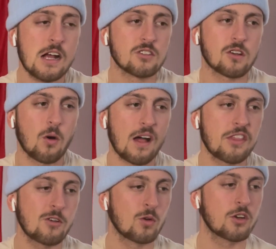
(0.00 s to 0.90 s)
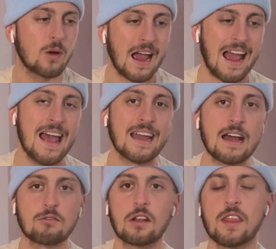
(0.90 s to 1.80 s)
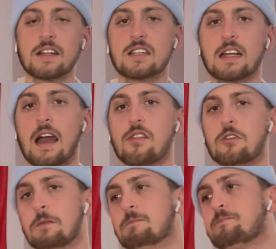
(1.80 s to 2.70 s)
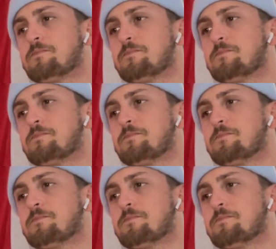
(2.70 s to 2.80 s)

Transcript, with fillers: So I think when you add everything together,